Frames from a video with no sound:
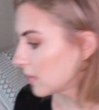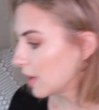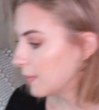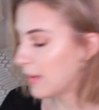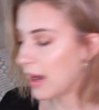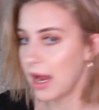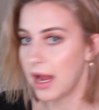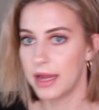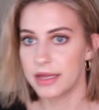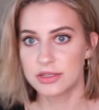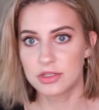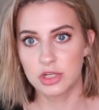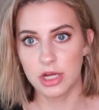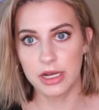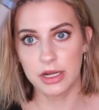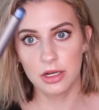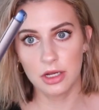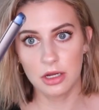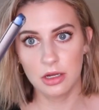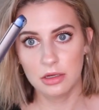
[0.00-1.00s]
my
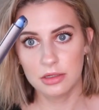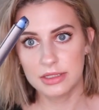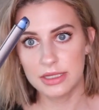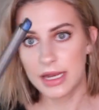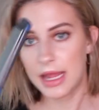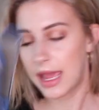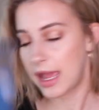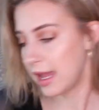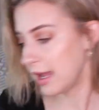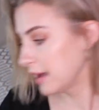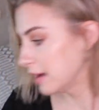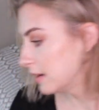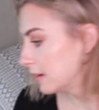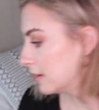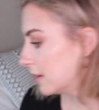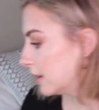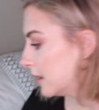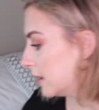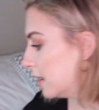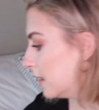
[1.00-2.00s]
straightener today
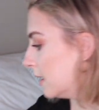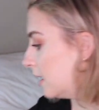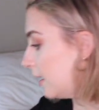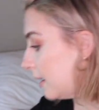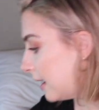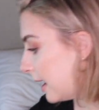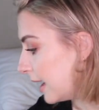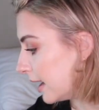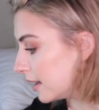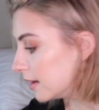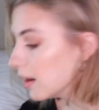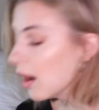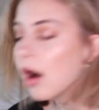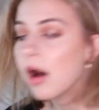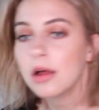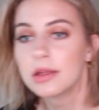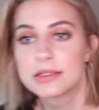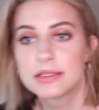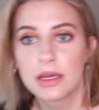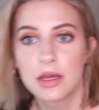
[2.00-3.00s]
and
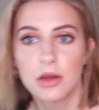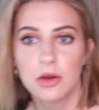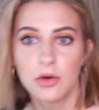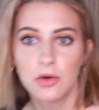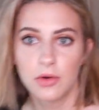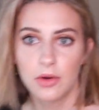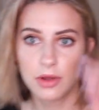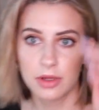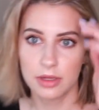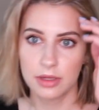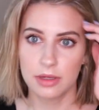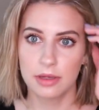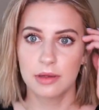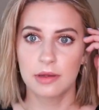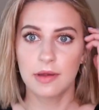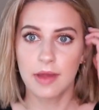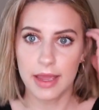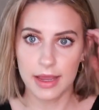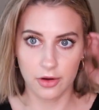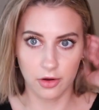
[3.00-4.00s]
also
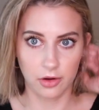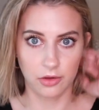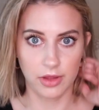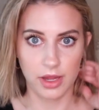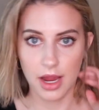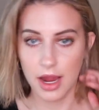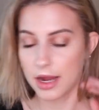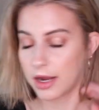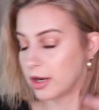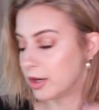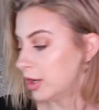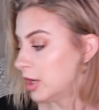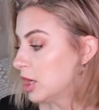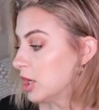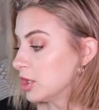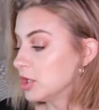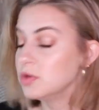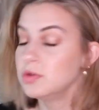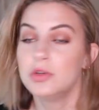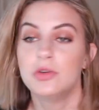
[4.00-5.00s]
a curling iron.
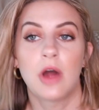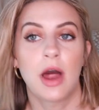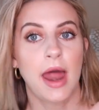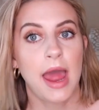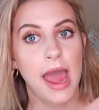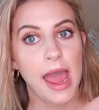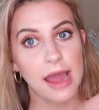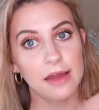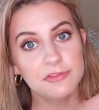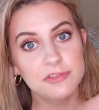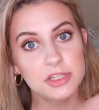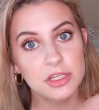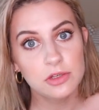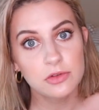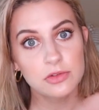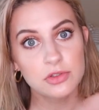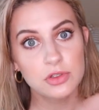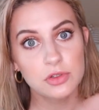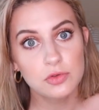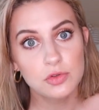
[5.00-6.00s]
You do not have to
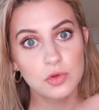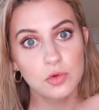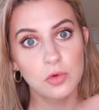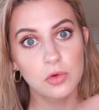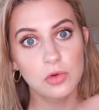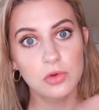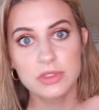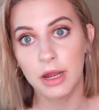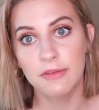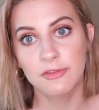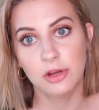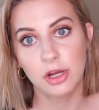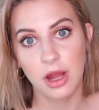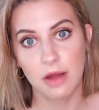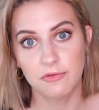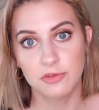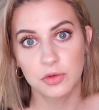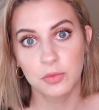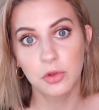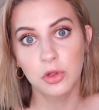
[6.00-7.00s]
use two tools. If you're
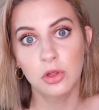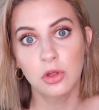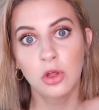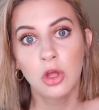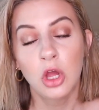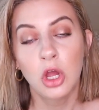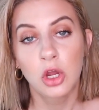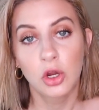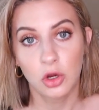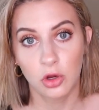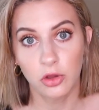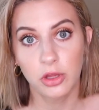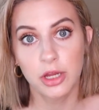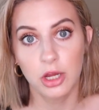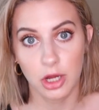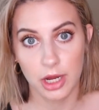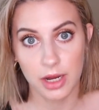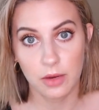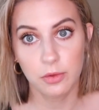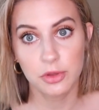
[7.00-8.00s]
comfortable
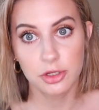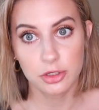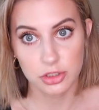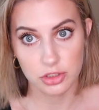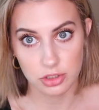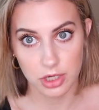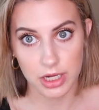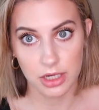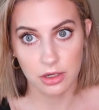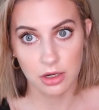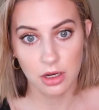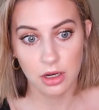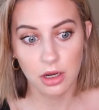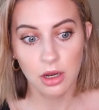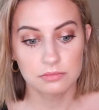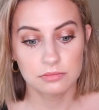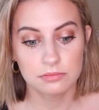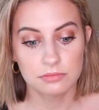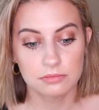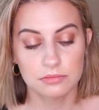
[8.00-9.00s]
curling your hair with your
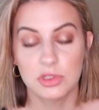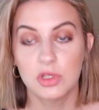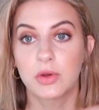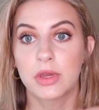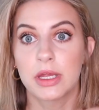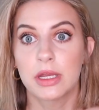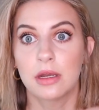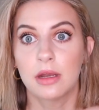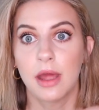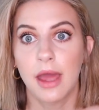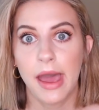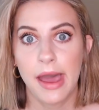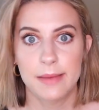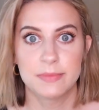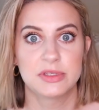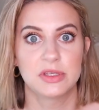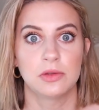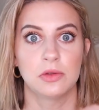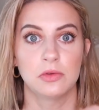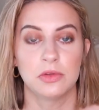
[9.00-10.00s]
straightener, you can
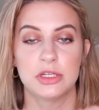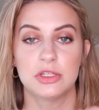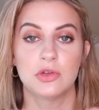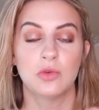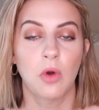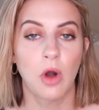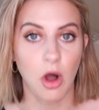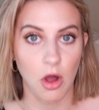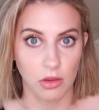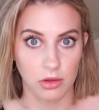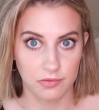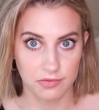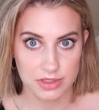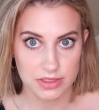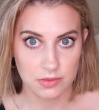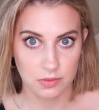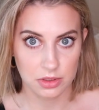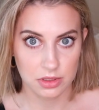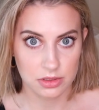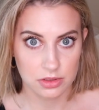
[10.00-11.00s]
absolutely do all of
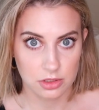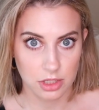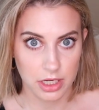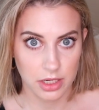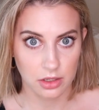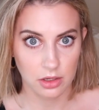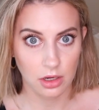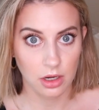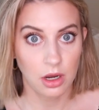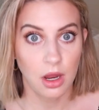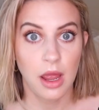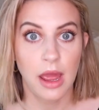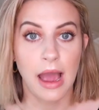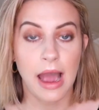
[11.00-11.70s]
this with a straightener.